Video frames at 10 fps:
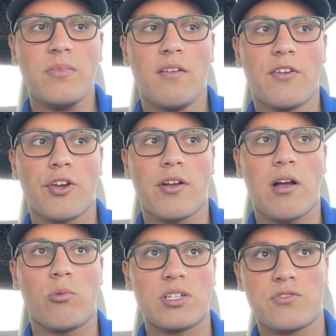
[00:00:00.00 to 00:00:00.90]
figuring
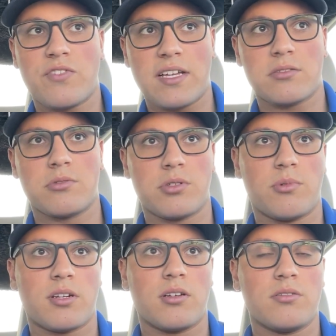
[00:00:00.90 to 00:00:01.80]
out which flight school you
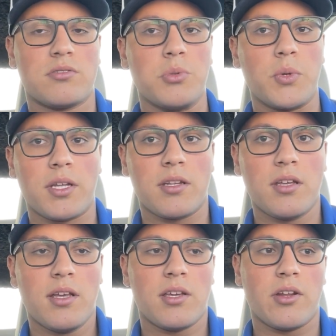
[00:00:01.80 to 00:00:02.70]
want to go to, and,
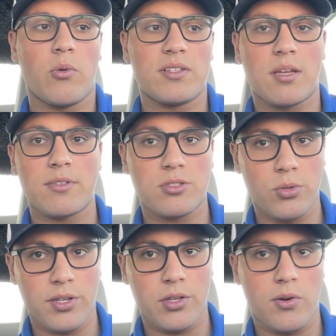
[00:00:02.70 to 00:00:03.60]
what type of
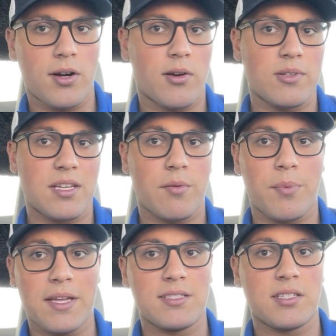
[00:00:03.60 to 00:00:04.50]
student you are, what type of
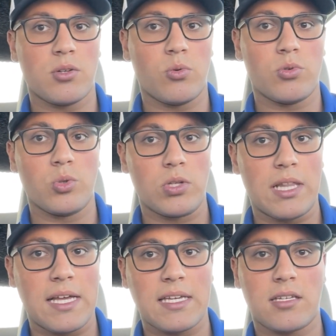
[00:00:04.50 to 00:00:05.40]
pacing you would
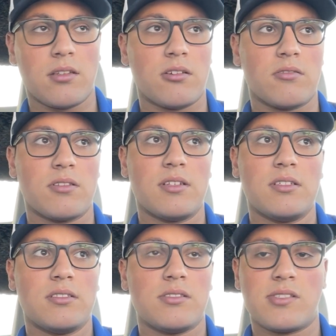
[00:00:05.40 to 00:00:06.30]
like. You
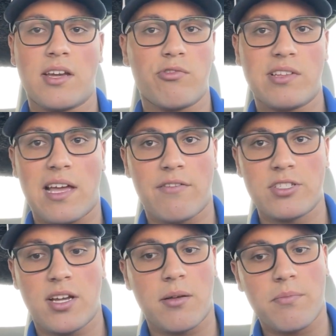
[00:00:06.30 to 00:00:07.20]
can't really have a
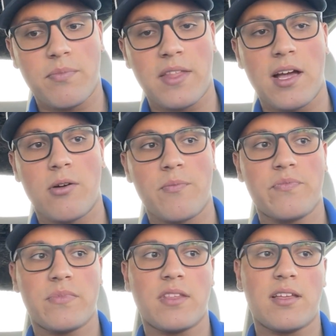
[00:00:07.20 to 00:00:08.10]
job. Now,
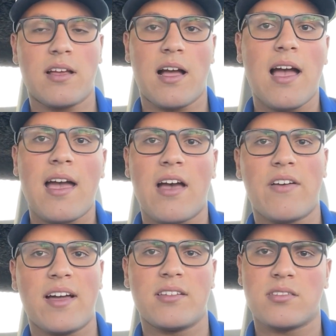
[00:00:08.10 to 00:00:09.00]
I have
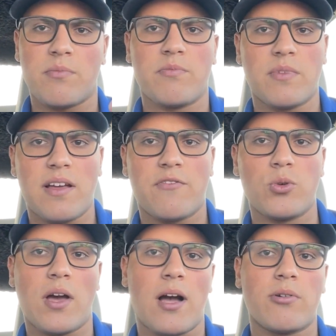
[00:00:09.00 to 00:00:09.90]
had a
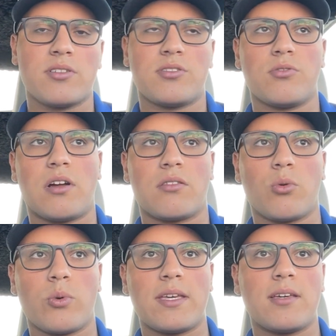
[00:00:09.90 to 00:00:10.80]
few hours throughout the
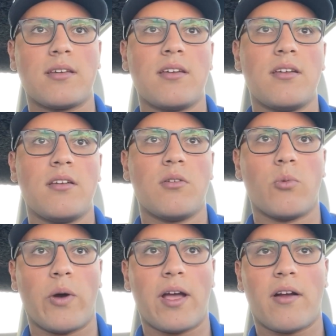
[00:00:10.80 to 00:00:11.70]
week
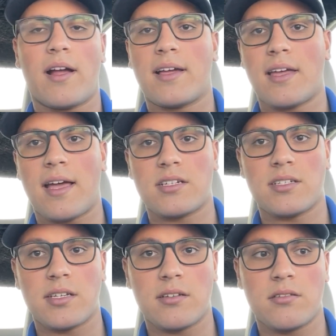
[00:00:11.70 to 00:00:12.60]
where I can
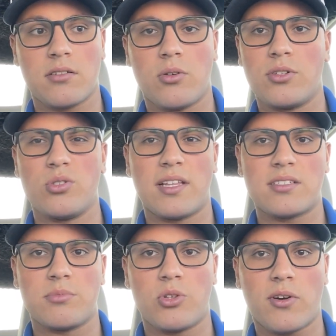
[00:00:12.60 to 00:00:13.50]
actually go and do like
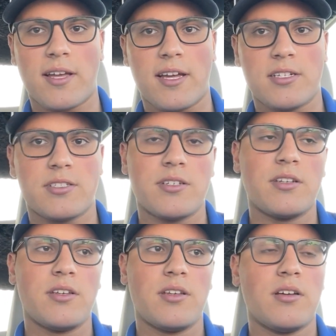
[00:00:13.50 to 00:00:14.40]
some DoorDash
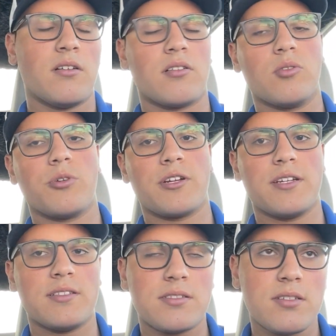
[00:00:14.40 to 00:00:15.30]
or Uber
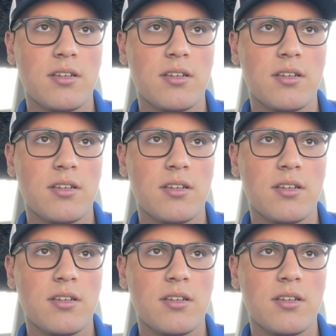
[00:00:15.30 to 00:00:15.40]
Eats.